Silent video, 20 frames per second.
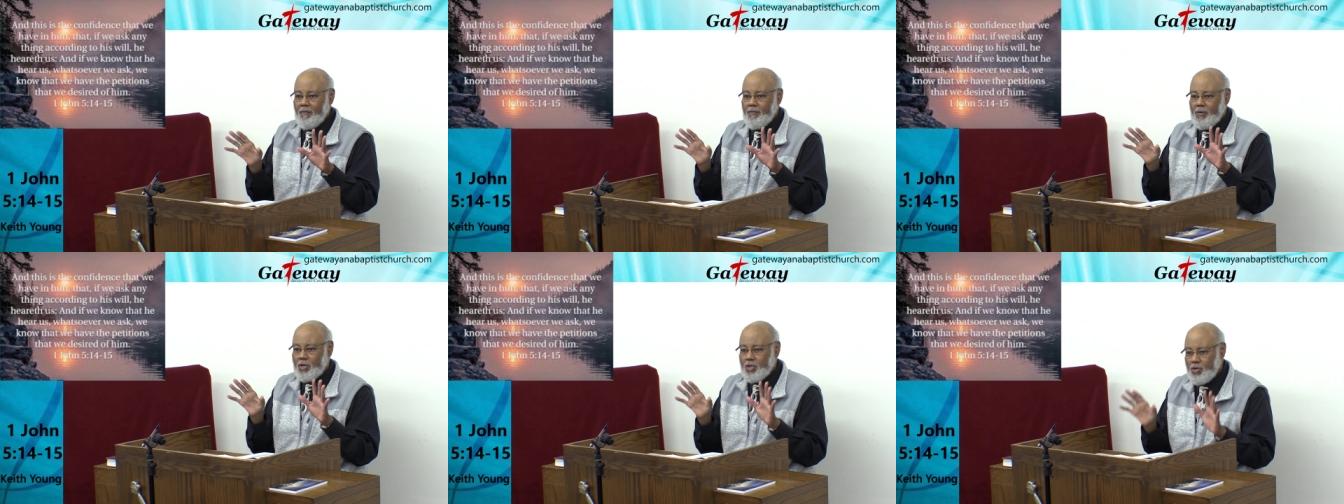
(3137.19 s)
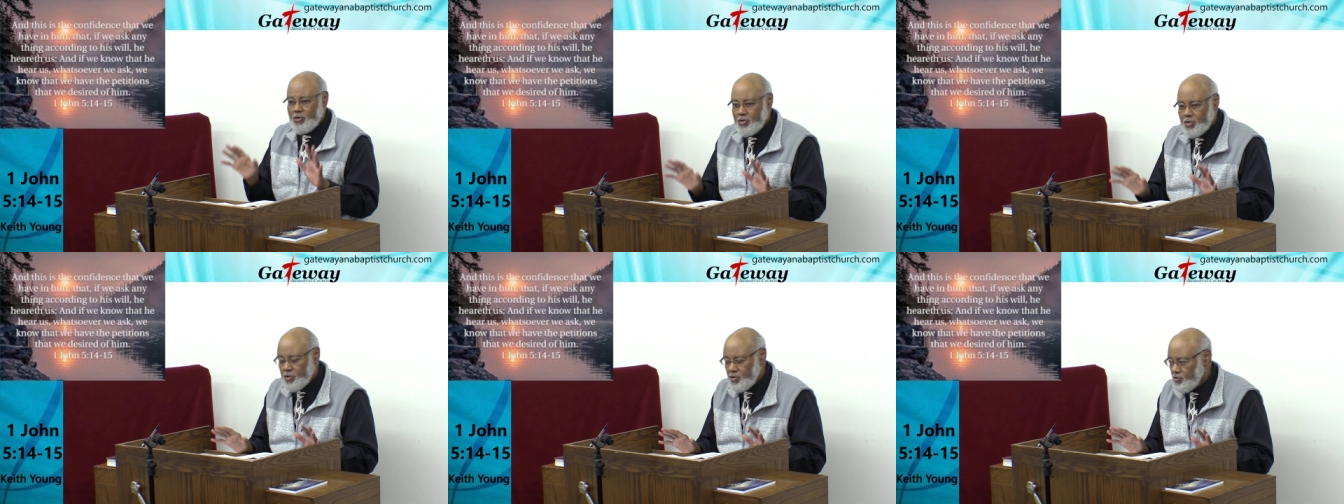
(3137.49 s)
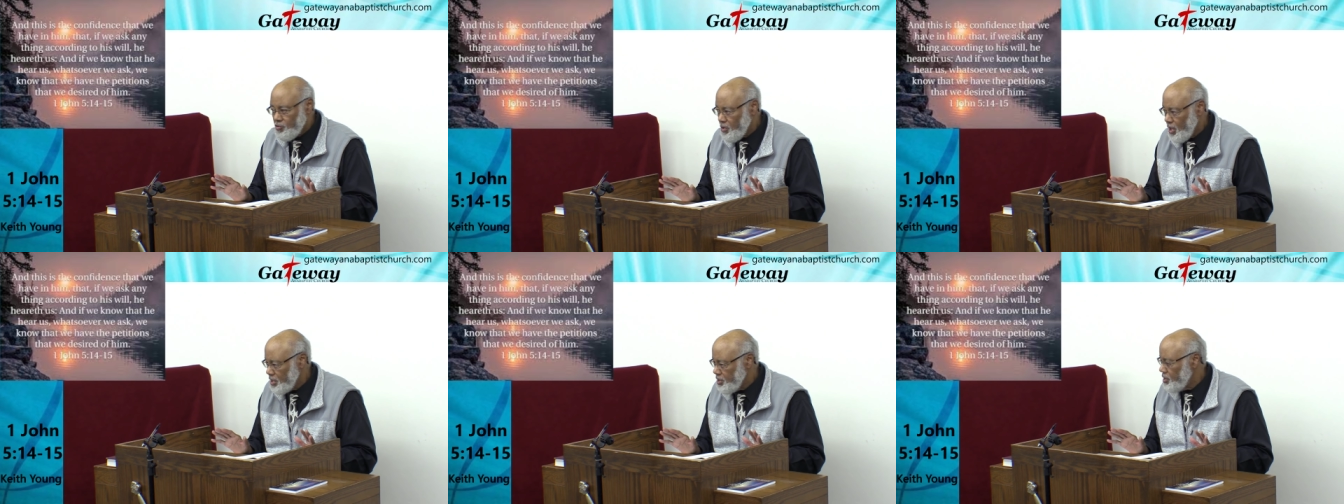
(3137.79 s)
for you to
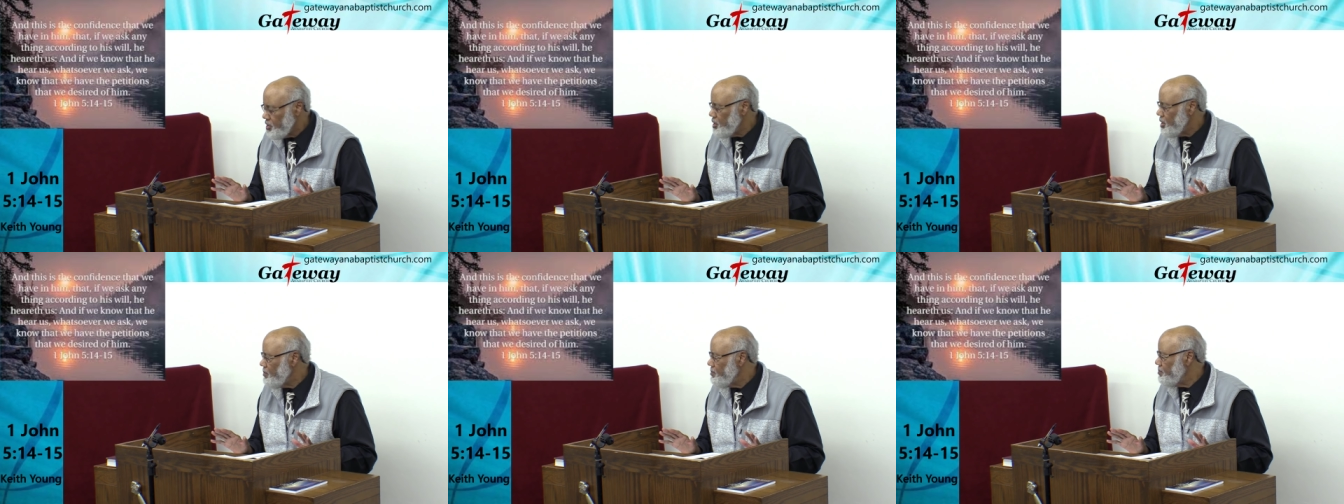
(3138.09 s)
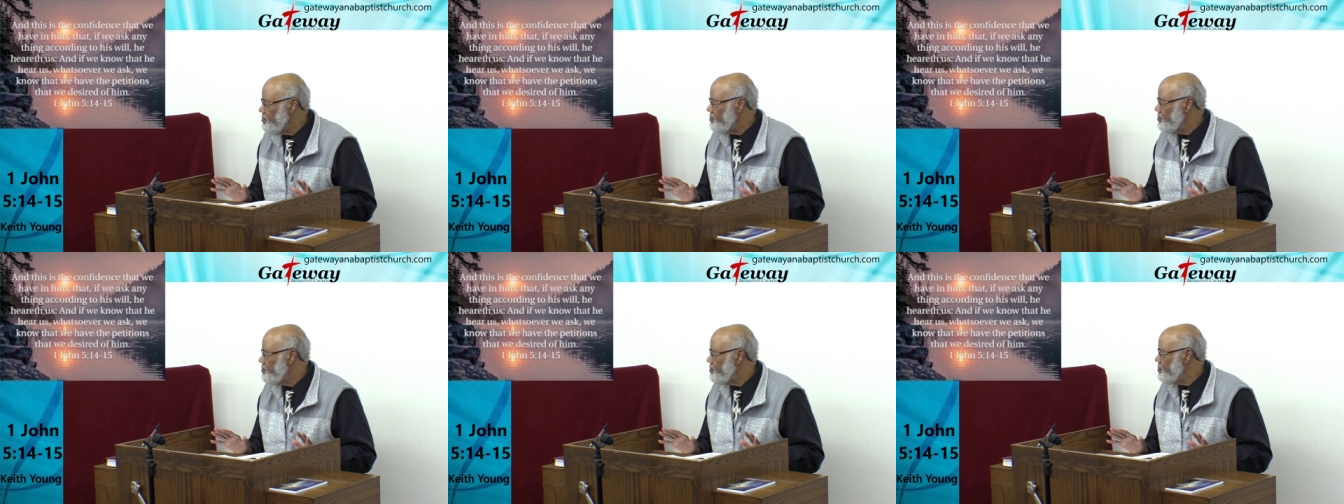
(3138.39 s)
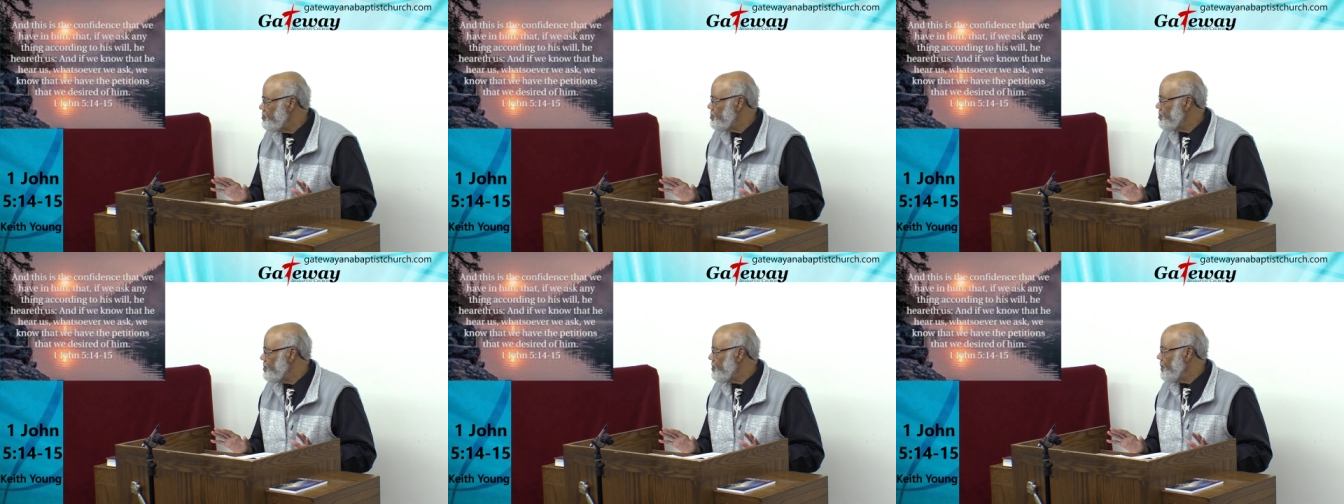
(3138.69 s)
trust him,
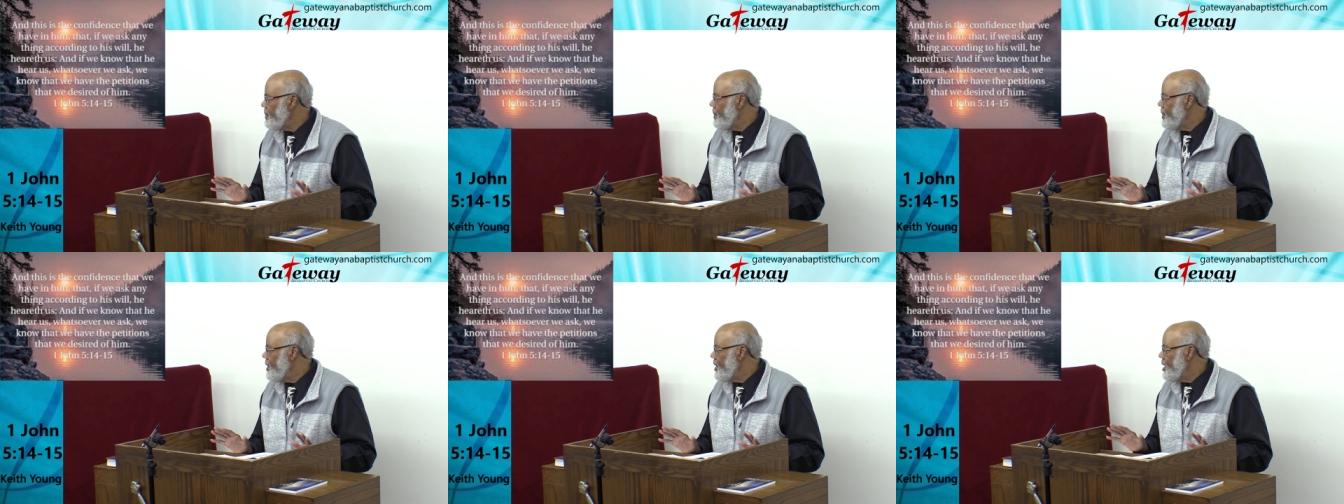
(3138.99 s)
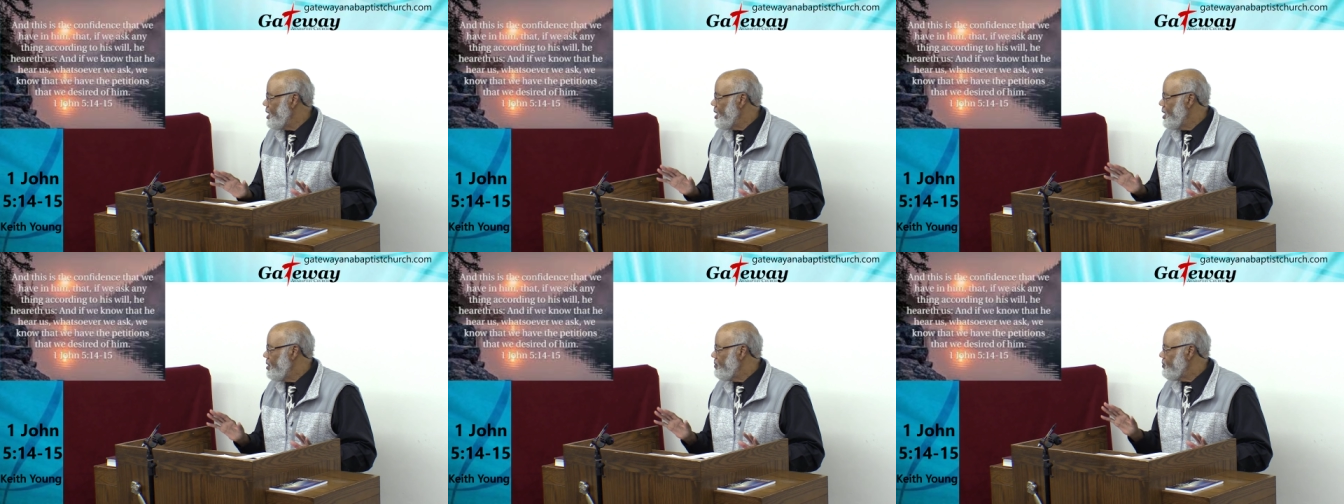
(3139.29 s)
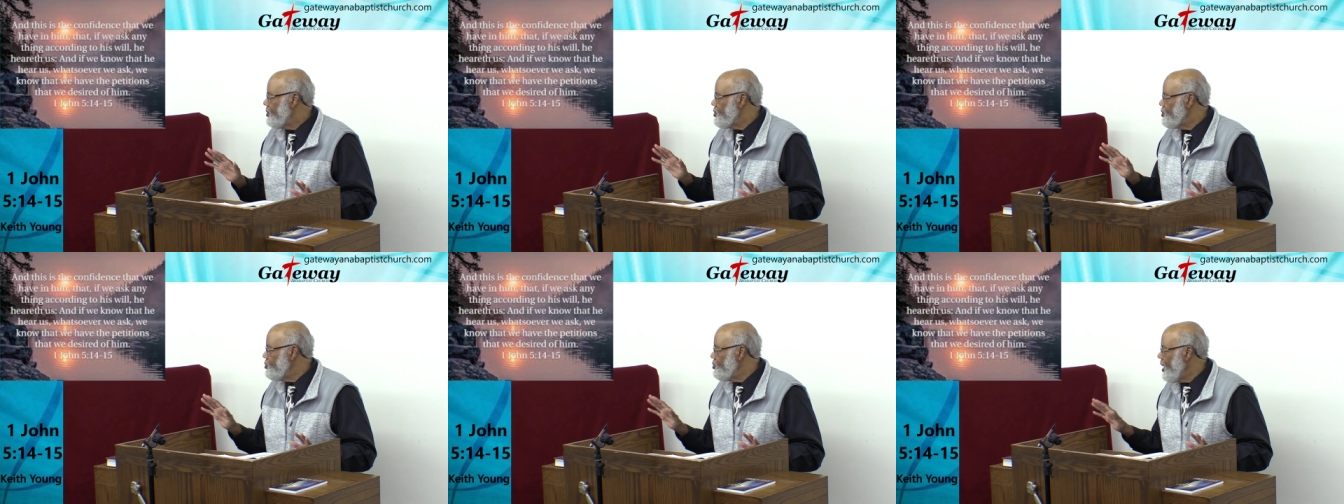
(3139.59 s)

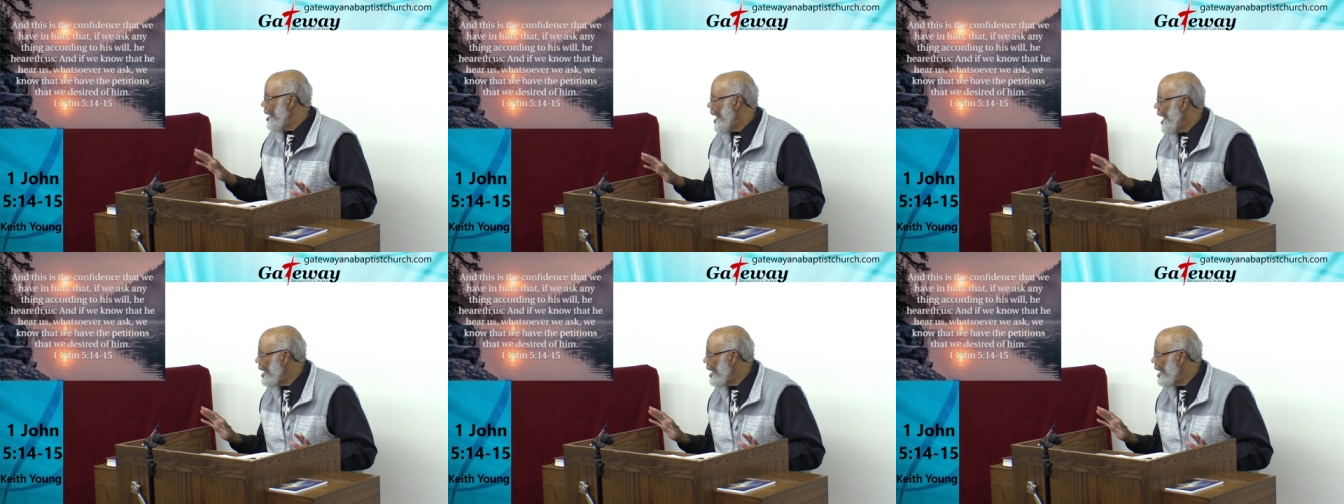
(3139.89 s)
for you to